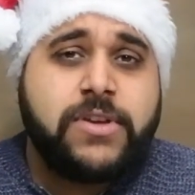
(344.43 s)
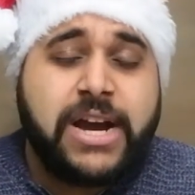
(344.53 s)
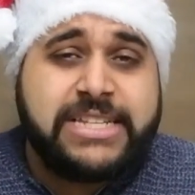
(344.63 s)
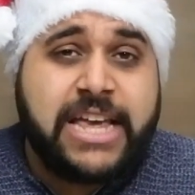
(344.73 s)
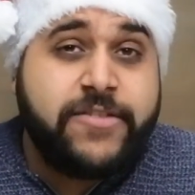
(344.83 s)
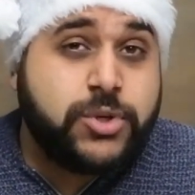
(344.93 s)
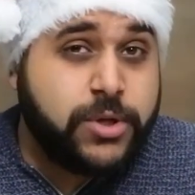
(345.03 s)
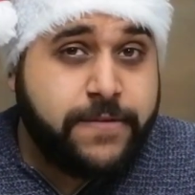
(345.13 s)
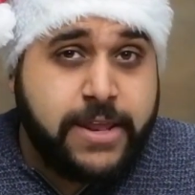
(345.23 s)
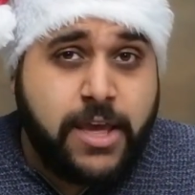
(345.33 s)
You guys have
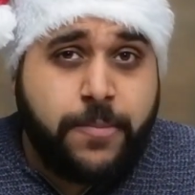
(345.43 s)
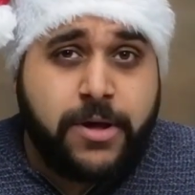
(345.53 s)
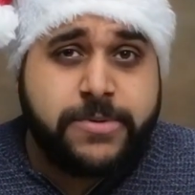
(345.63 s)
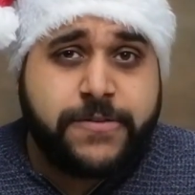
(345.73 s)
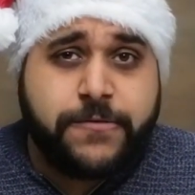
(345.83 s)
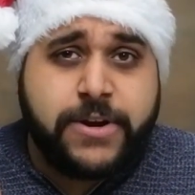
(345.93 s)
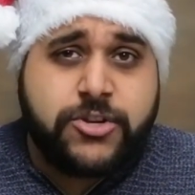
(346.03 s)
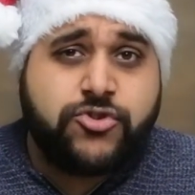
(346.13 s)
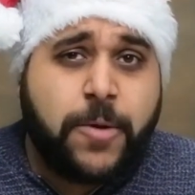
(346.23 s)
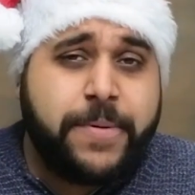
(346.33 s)
enjoyed the video, but I'm just feel free
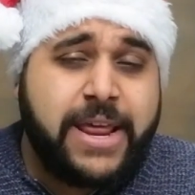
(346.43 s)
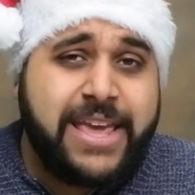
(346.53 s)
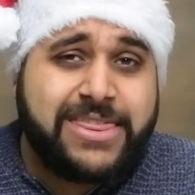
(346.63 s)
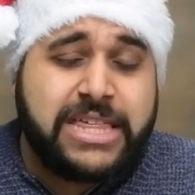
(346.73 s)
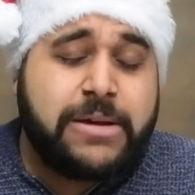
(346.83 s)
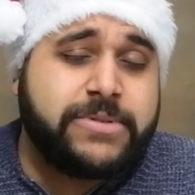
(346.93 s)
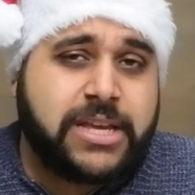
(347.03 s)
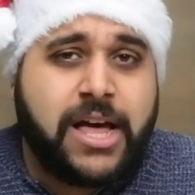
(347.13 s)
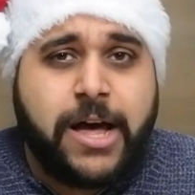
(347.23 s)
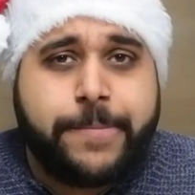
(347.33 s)
to drop it a
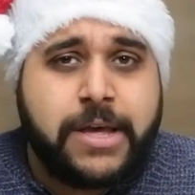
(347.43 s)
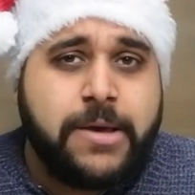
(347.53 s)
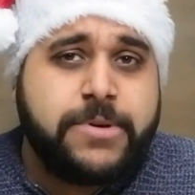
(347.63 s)
thumbs up.